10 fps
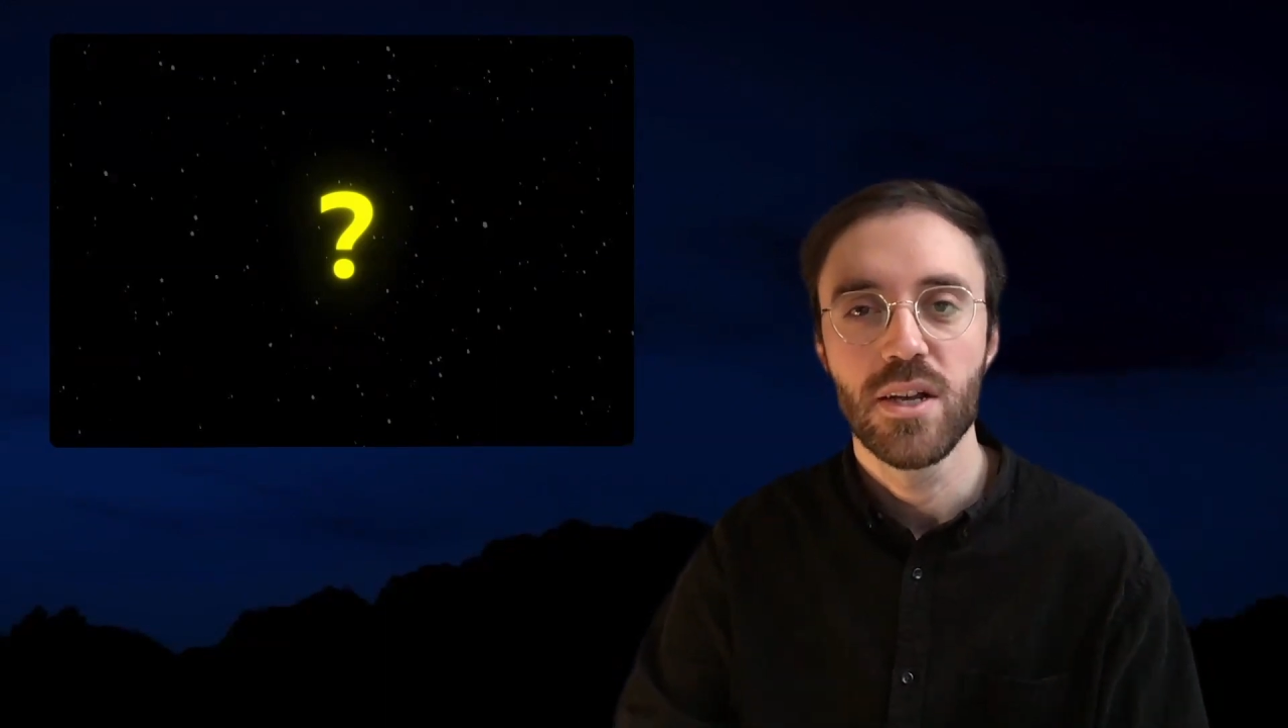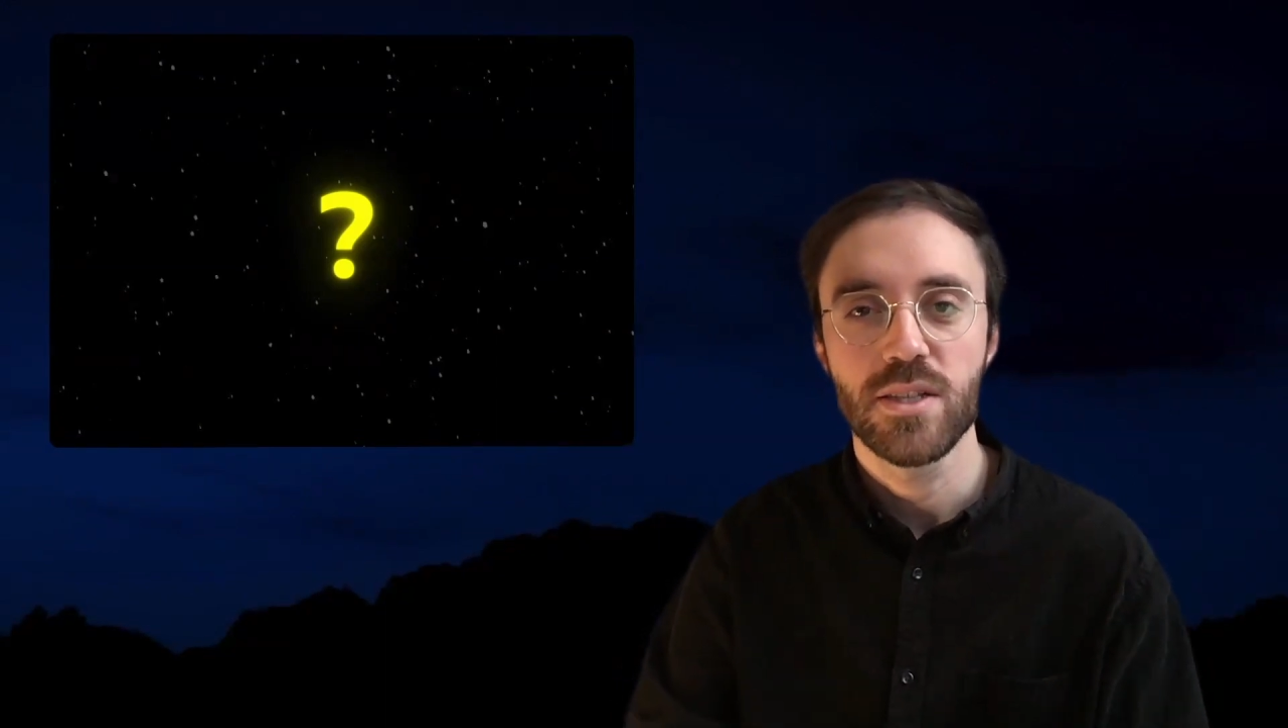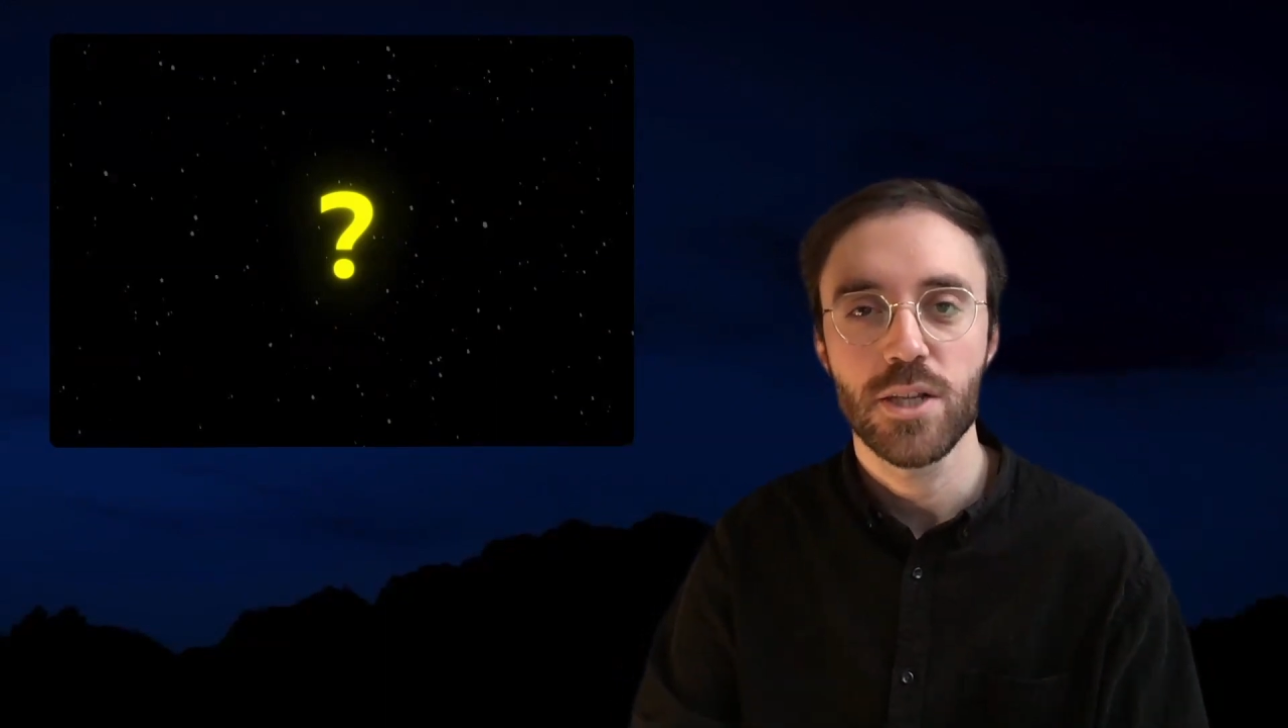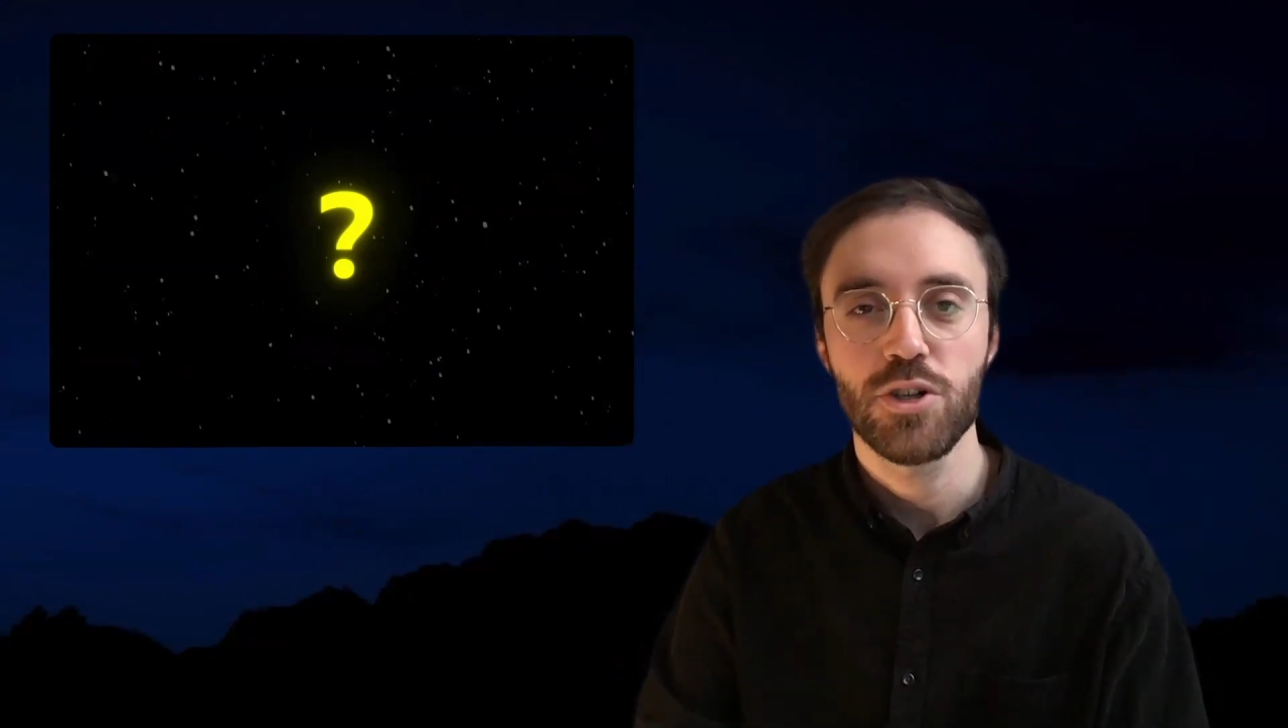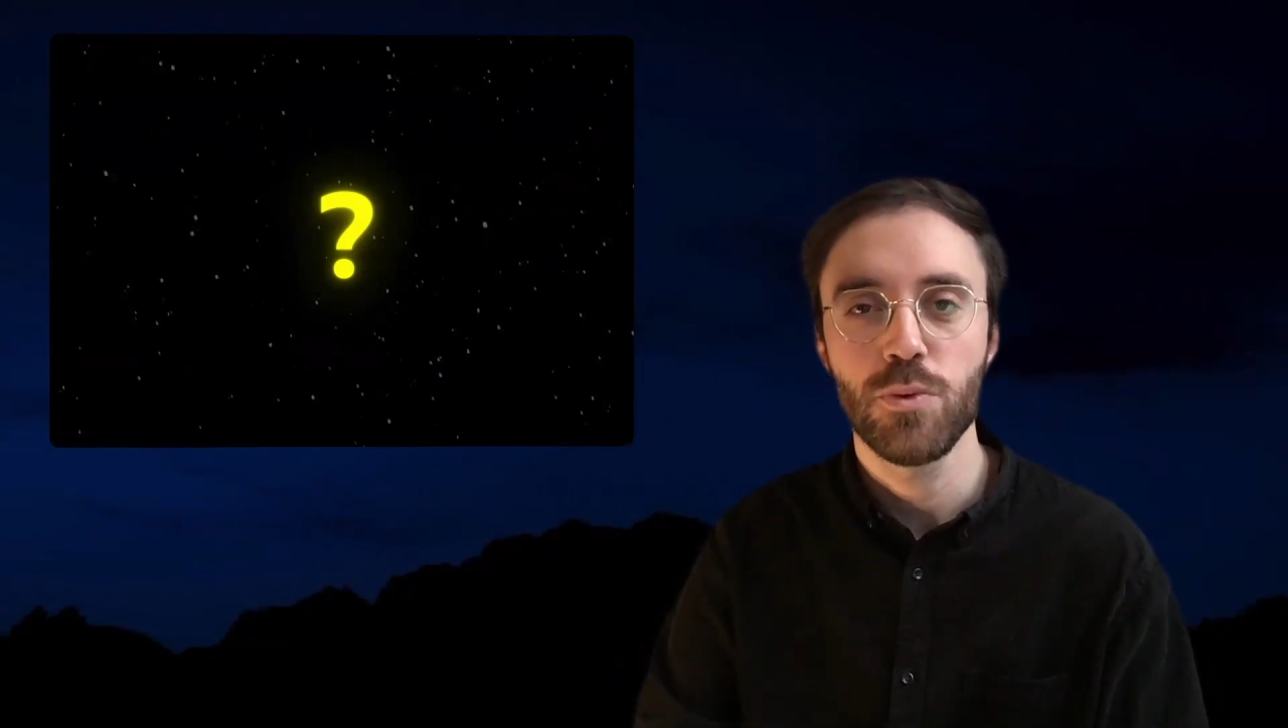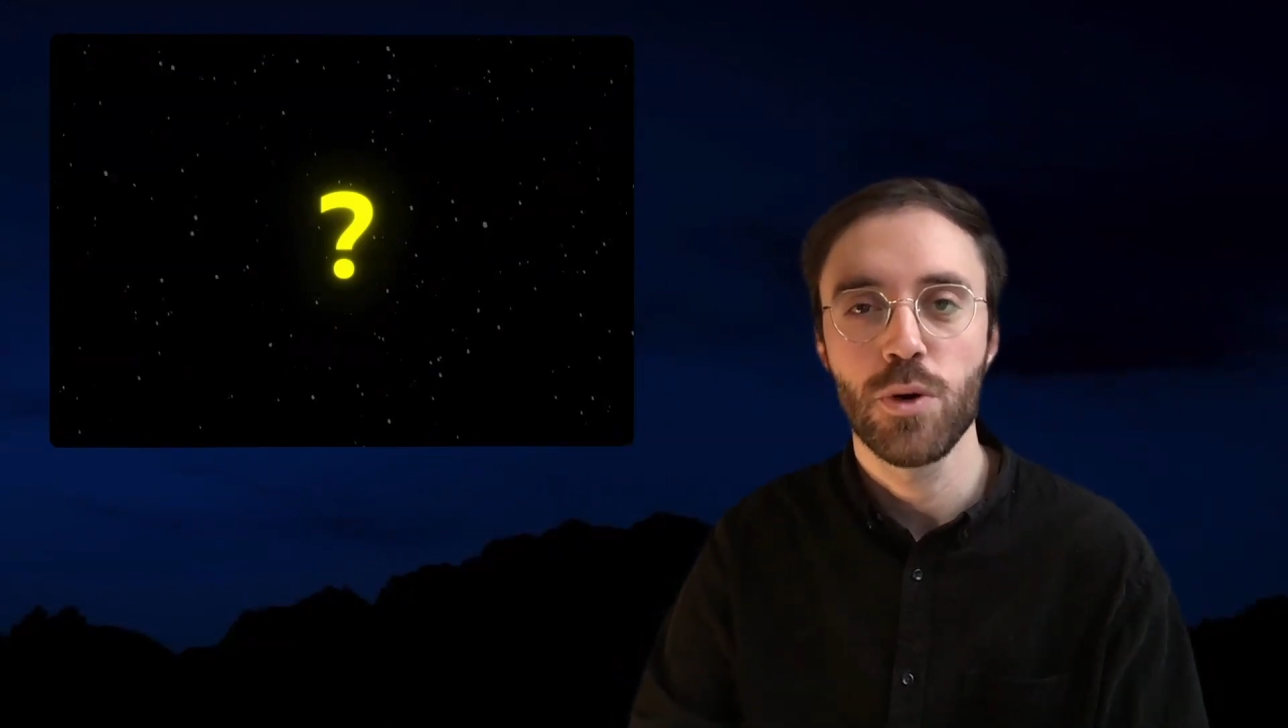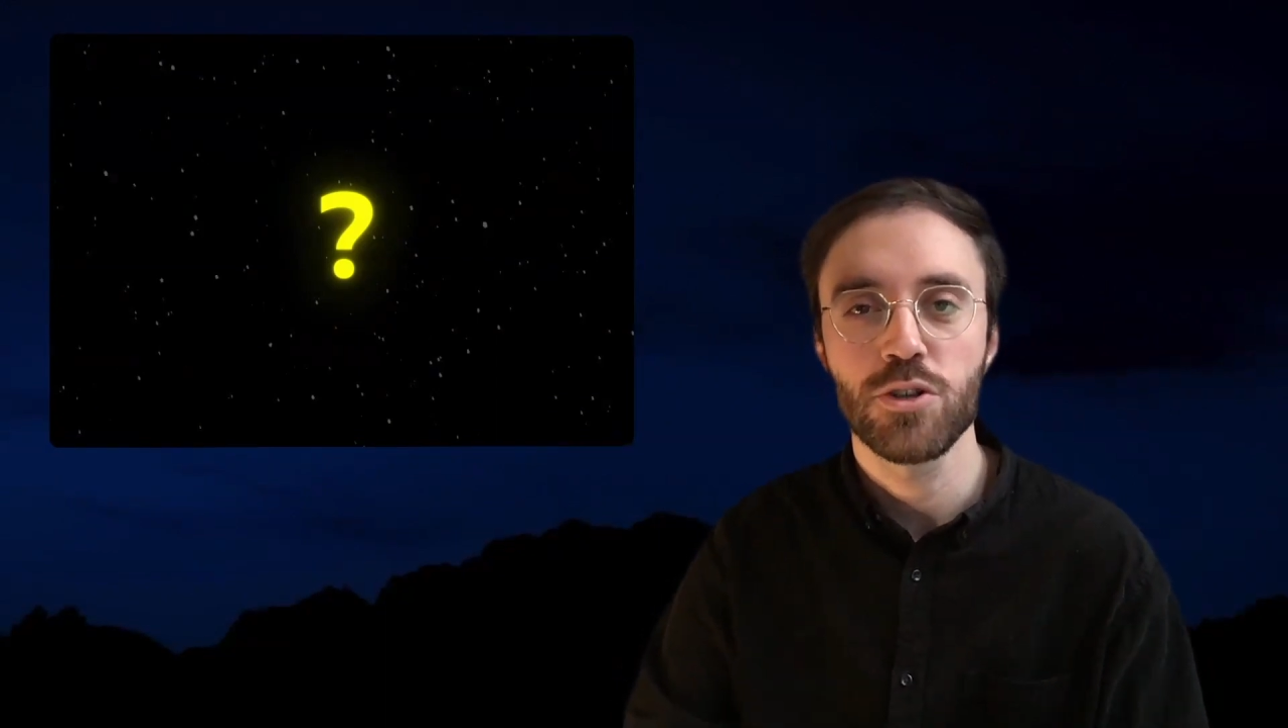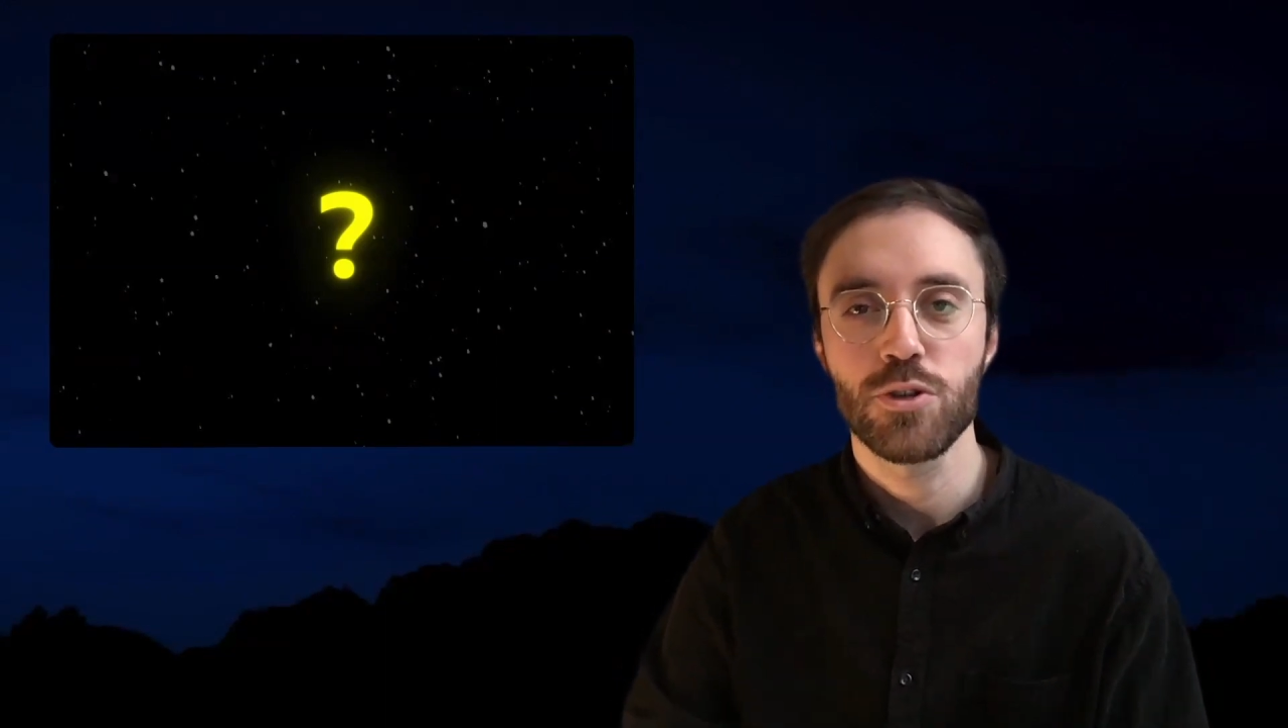Satoshi wants